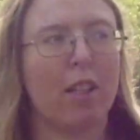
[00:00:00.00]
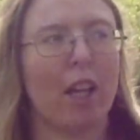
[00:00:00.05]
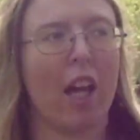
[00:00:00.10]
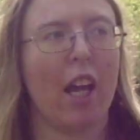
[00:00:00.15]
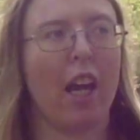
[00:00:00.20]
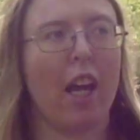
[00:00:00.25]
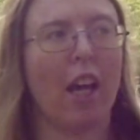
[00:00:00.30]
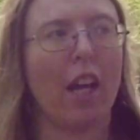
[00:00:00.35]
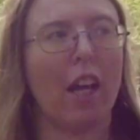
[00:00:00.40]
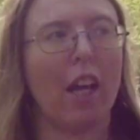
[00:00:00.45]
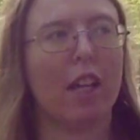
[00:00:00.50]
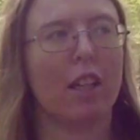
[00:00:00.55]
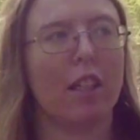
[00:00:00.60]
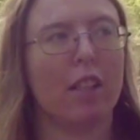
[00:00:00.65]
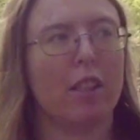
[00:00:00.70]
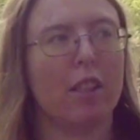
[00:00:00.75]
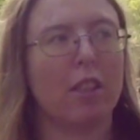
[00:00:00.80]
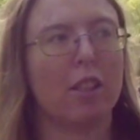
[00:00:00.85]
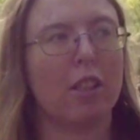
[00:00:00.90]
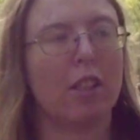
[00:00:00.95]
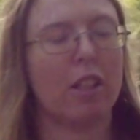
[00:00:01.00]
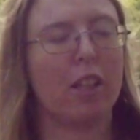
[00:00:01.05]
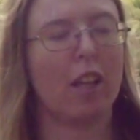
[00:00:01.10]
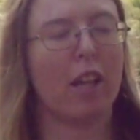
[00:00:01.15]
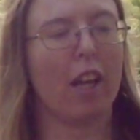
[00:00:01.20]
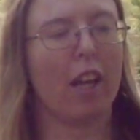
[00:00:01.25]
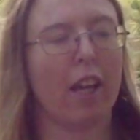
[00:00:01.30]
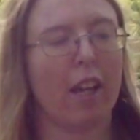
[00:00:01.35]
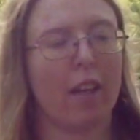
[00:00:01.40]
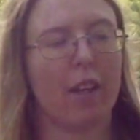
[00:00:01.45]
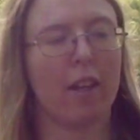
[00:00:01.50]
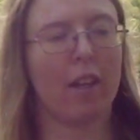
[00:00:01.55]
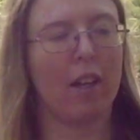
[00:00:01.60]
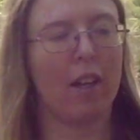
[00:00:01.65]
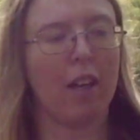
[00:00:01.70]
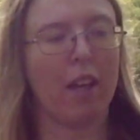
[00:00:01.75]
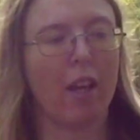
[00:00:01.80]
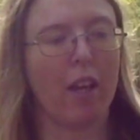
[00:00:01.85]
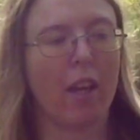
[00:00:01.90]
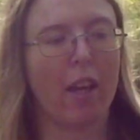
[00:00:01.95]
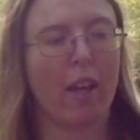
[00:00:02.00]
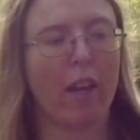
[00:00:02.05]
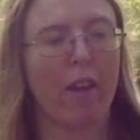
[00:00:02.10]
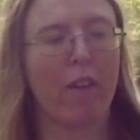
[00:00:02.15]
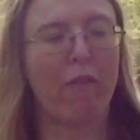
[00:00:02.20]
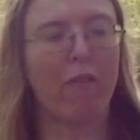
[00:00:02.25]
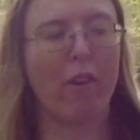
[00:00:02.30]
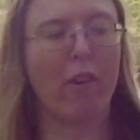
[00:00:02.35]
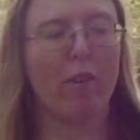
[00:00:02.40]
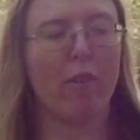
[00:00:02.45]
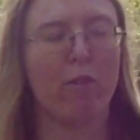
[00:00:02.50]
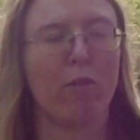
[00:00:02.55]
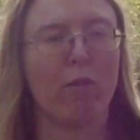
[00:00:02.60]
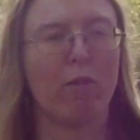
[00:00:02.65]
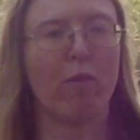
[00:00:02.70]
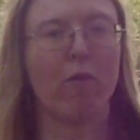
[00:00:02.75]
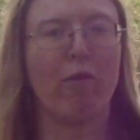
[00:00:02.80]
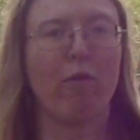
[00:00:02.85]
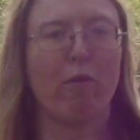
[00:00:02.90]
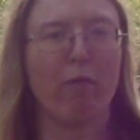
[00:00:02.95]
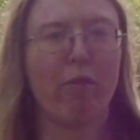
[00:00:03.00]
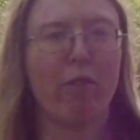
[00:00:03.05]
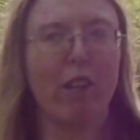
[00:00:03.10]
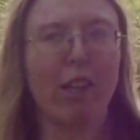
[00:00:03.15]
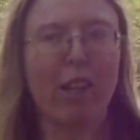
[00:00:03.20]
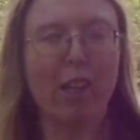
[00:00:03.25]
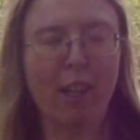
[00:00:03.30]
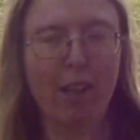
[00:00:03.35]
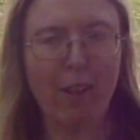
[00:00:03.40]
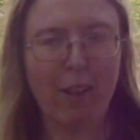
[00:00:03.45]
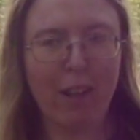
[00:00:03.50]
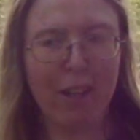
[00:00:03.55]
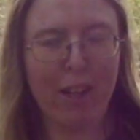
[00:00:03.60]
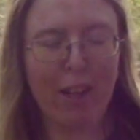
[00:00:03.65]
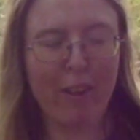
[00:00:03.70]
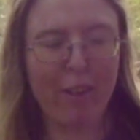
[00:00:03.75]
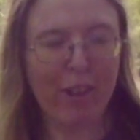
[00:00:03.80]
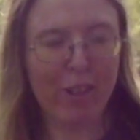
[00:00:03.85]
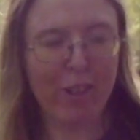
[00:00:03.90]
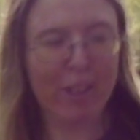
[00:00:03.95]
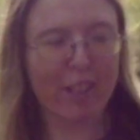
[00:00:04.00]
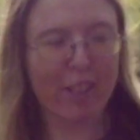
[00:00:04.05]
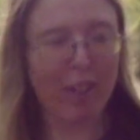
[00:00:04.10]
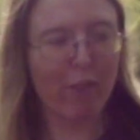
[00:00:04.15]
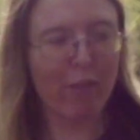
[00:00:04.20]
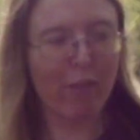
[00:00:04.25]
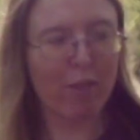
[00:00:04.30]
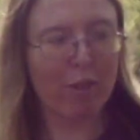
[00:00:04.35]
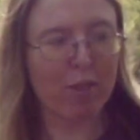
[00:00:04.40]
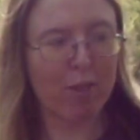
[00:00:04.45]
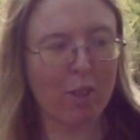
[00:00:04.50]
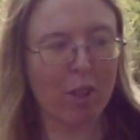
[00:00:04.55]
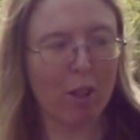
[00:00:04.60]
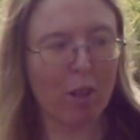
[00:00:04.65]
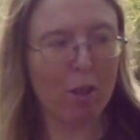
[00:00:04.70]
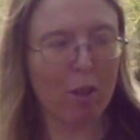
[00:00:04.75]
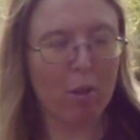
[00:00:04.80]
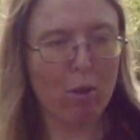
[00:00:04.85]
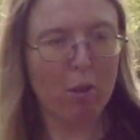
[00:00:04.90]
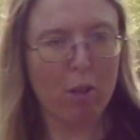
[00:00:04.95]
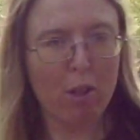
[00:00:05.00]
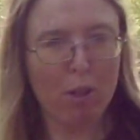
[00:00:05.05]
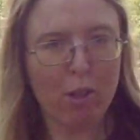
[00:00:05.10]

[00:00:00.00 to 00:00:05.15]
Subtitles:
and like it felt really, it just like felt so